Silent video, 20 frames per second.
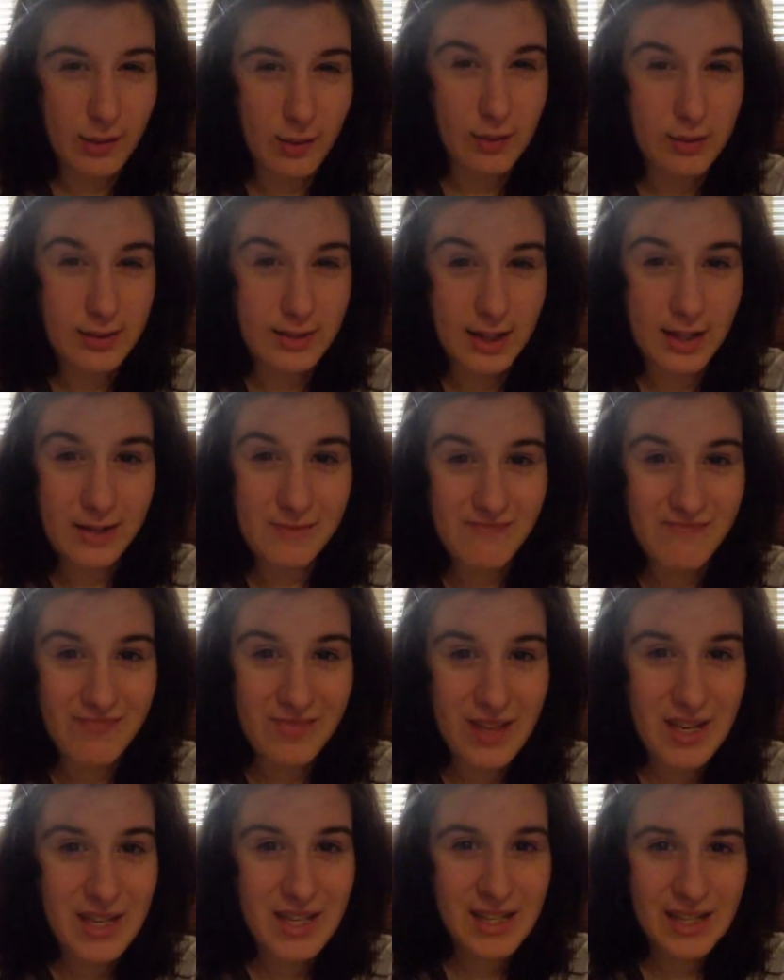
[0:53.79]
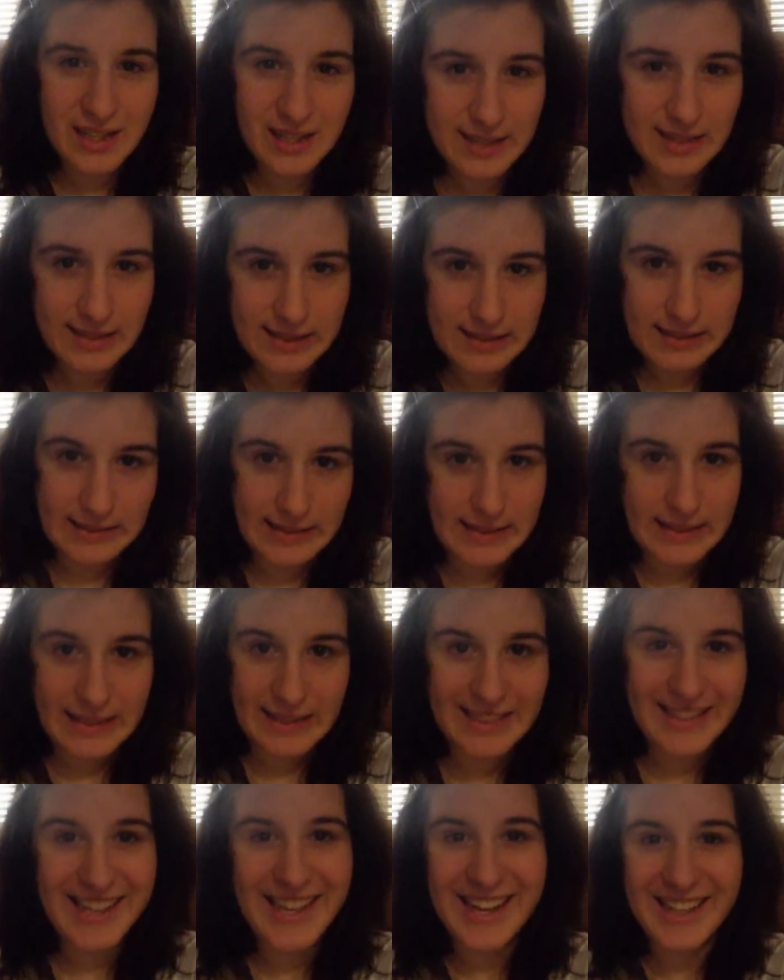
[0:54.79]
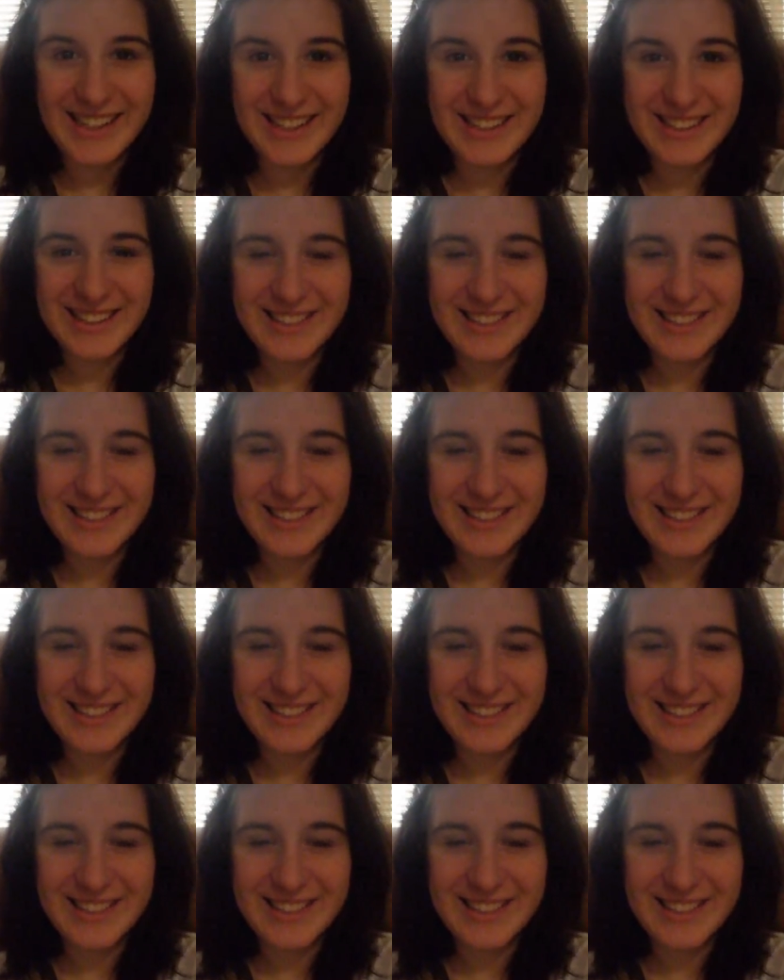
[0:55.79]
the whole time, and yeah.